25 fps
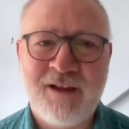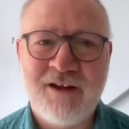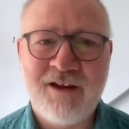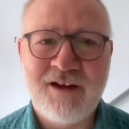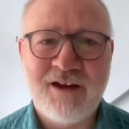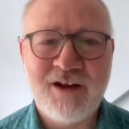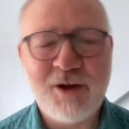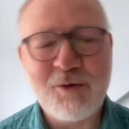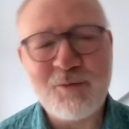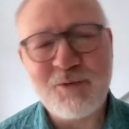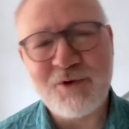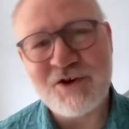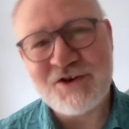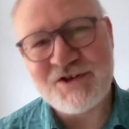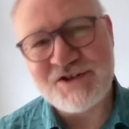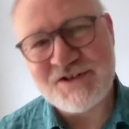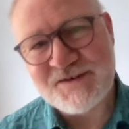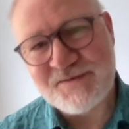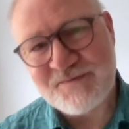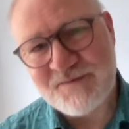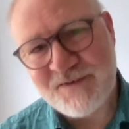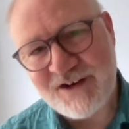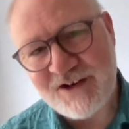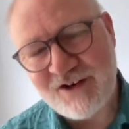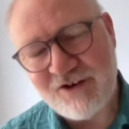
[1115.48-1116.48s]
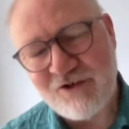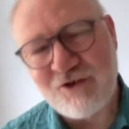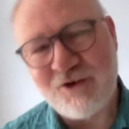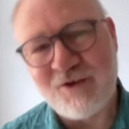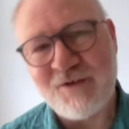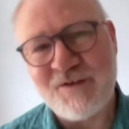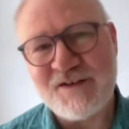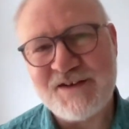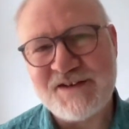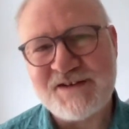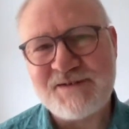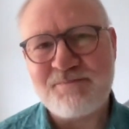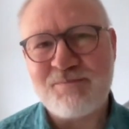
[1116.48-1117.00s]
And I want to just finish
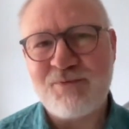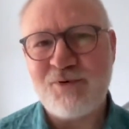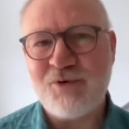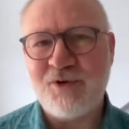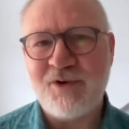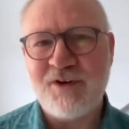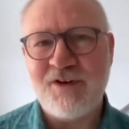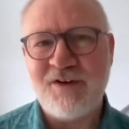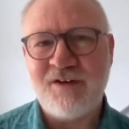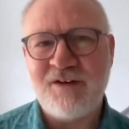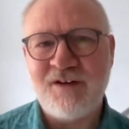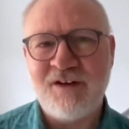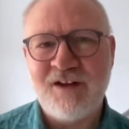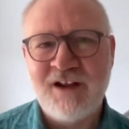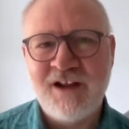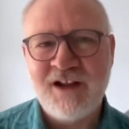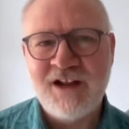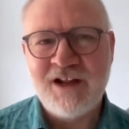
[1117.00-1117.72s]
on this point,